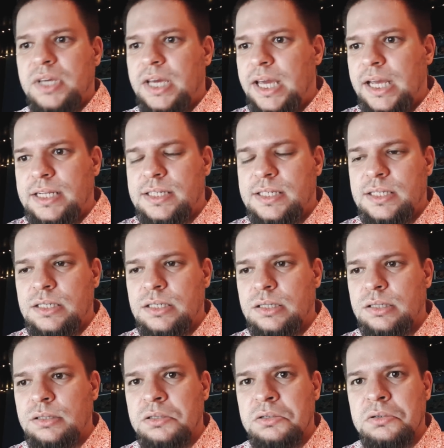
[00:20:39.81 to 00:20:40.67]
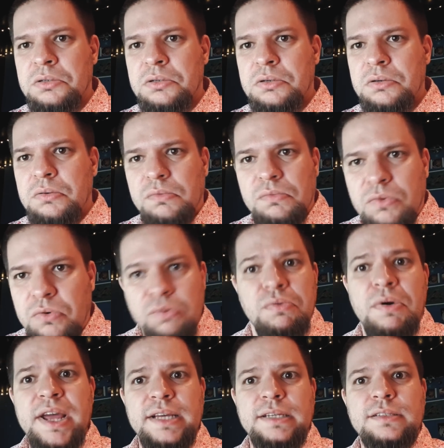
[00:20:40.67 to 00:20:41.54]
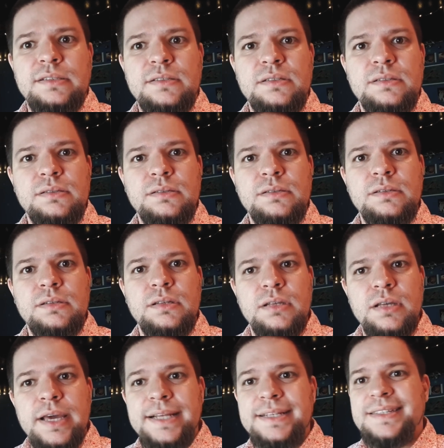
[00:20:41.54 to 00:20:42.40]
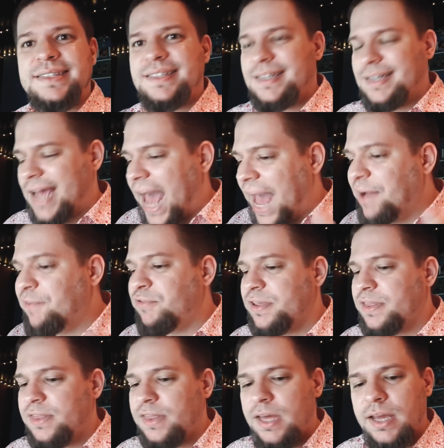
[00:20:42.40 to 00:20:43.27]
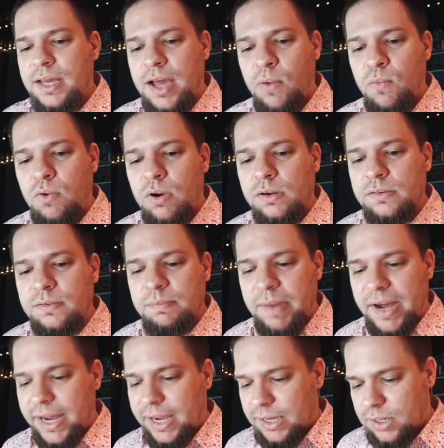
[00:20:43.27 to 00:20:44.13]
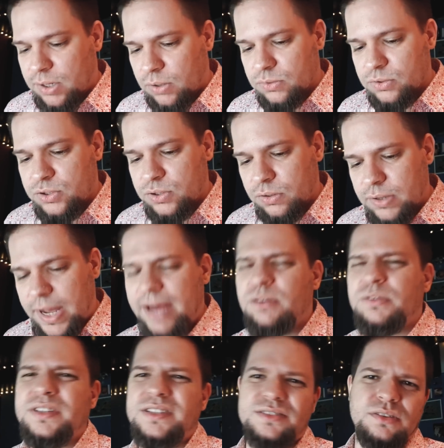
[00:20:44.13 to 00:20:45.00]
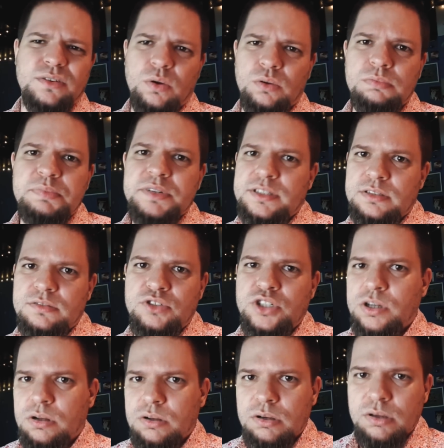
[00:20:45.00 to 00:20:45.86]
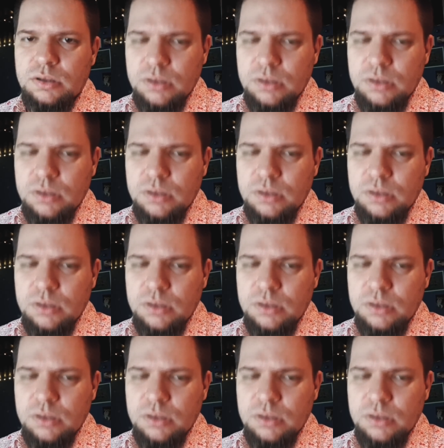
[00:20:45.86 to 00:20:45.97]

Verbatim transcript: It's great. It's everything I want my console. I know it's an old piece of junk.